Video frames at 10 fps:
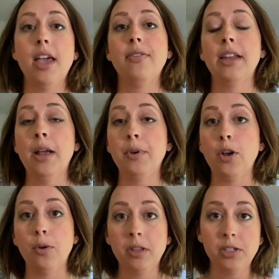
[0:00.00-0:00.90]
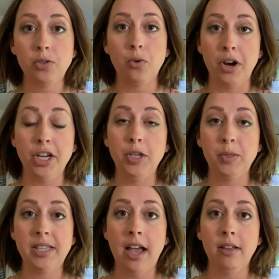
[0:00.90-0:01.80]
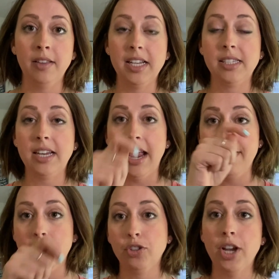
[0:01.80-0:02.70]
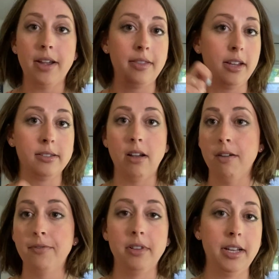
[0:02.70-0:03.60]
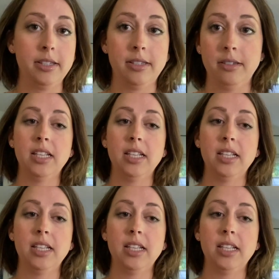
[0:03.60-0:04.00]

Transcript: Then I would go to the store, use that list, and then check things off the list.